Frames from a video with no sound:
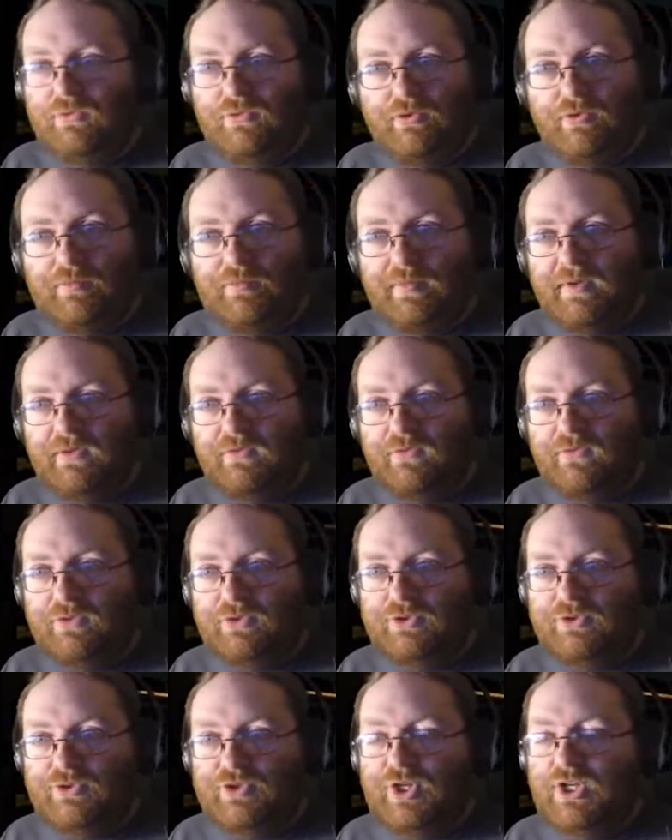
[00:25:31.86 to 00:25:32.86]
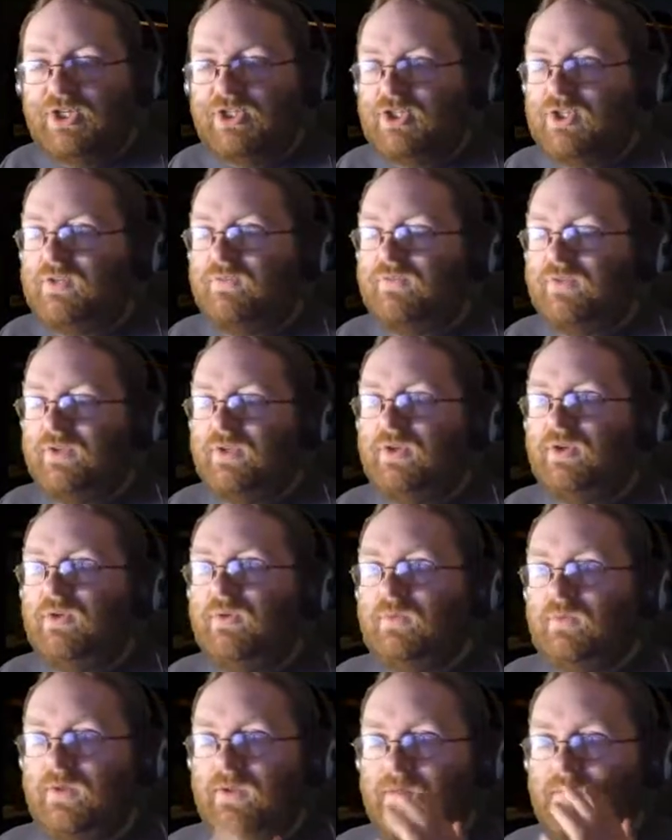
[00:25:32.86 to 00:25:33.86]
for some bits, such as changing
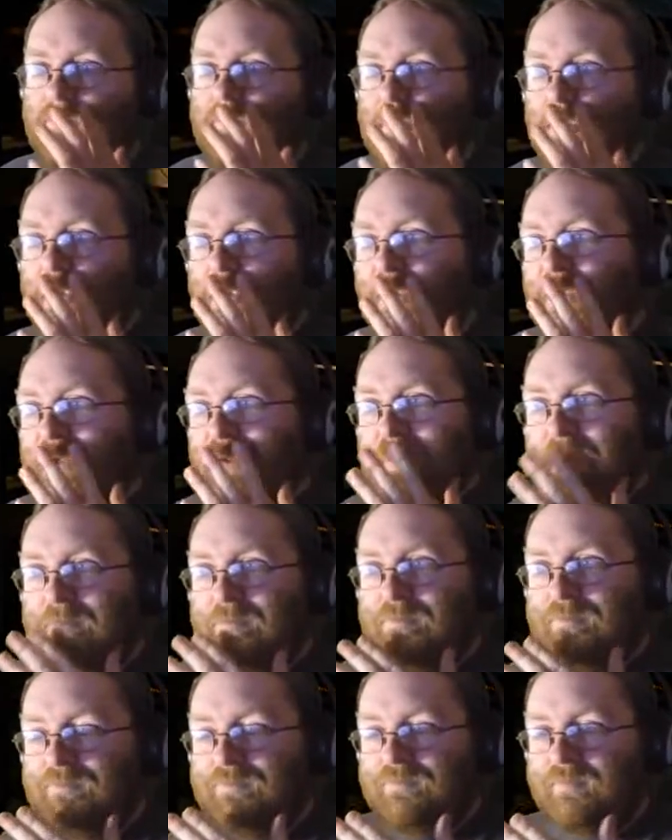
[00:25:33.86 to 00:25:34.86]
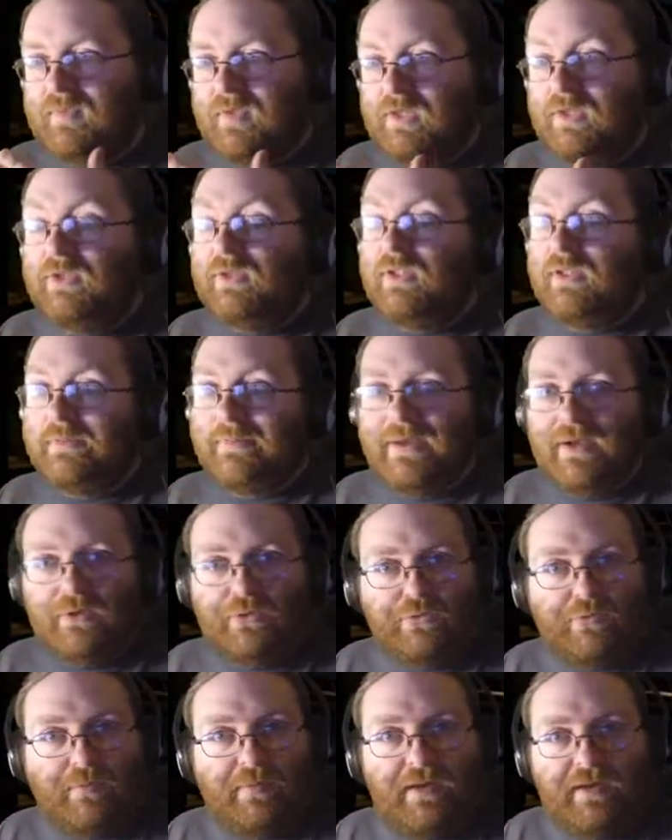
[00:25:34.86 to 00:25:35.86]
view, and you need the
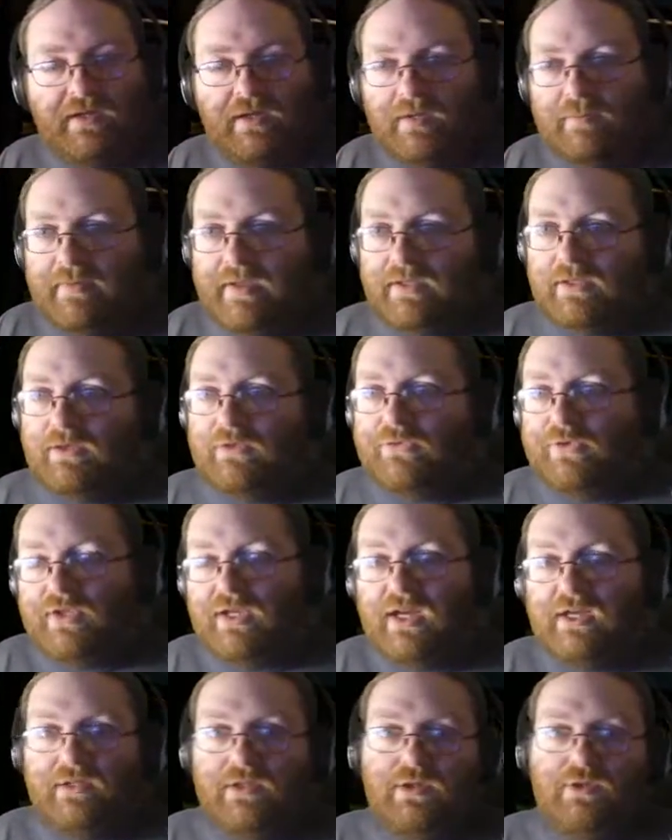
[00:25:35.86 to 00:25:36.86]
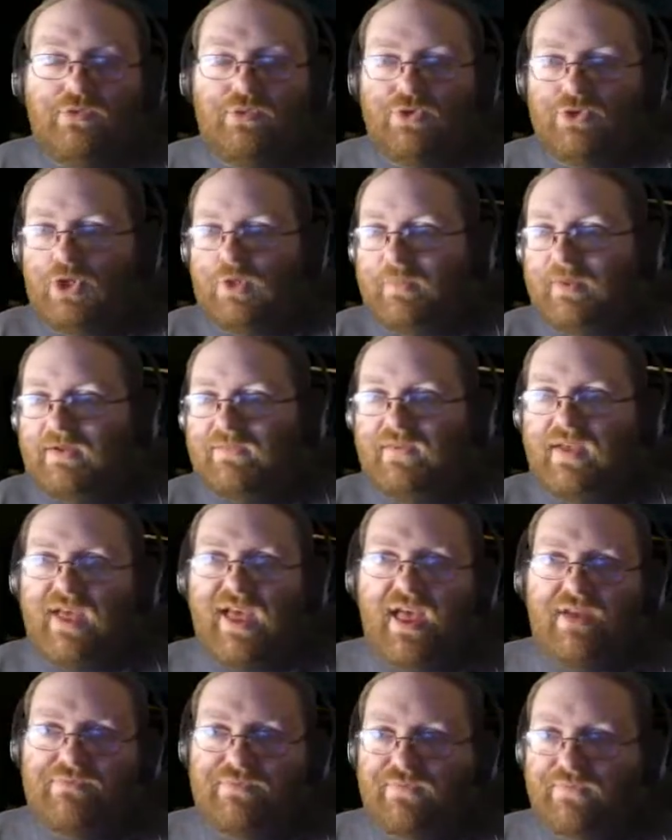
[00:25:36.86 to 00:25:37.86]
mouse for playing in the menus. You can use the joypad for
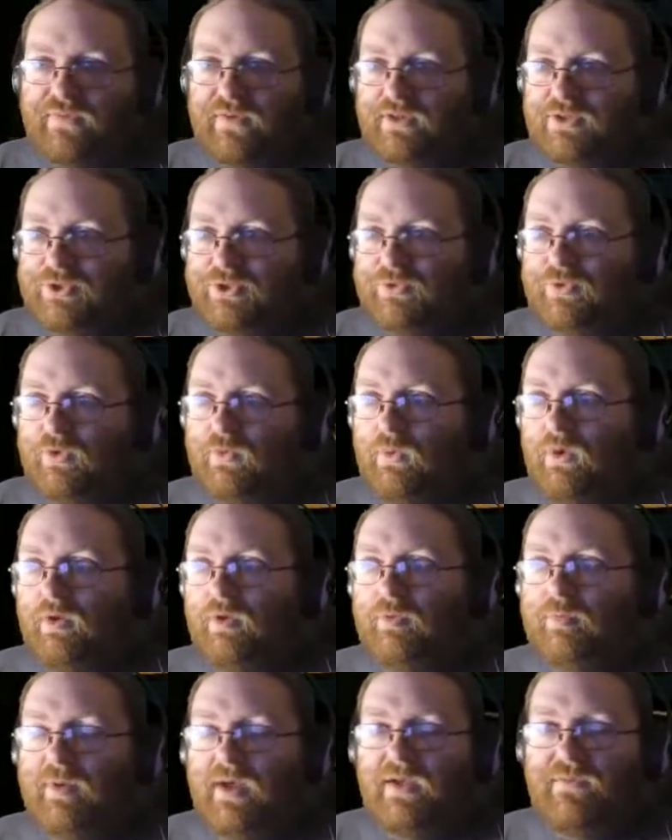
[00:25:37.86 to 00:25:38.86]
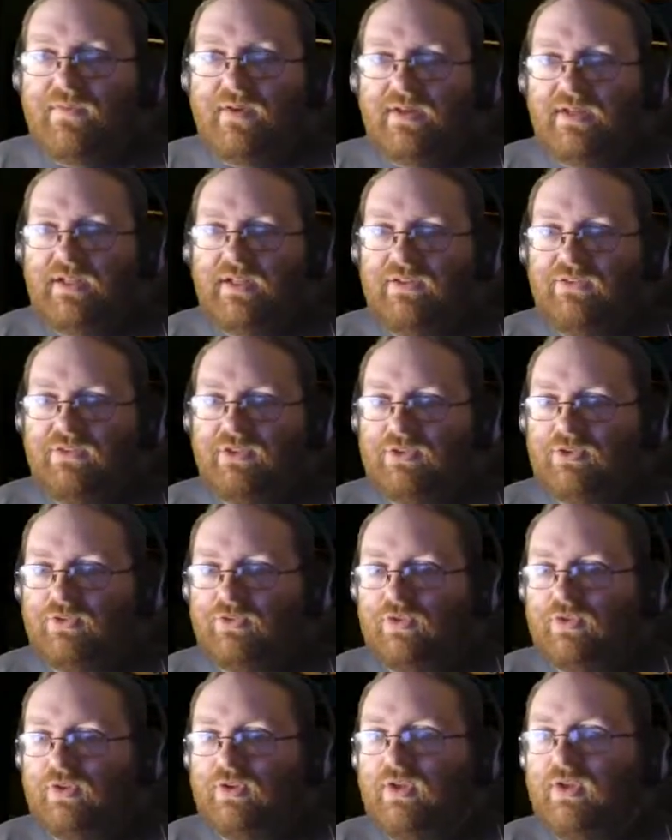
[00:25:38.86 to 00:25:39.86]
everything should you want, but I find it easy just
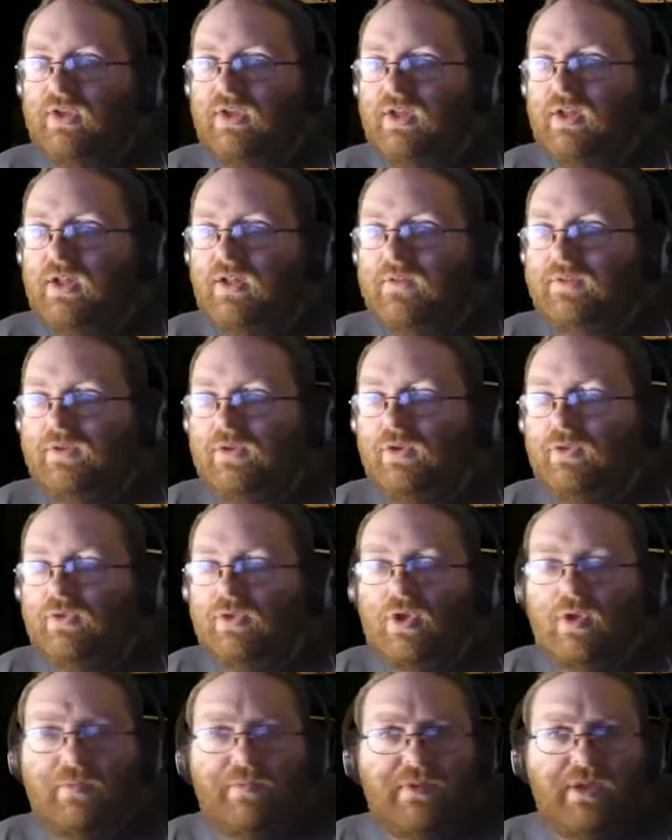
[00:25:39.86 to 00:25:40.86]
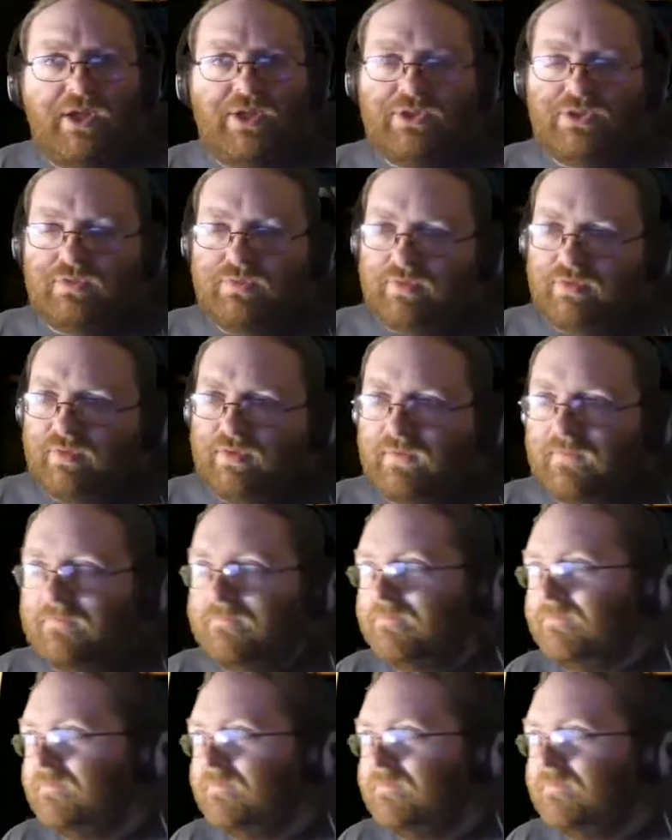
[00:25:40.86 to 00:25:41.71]
to use a combination of the two.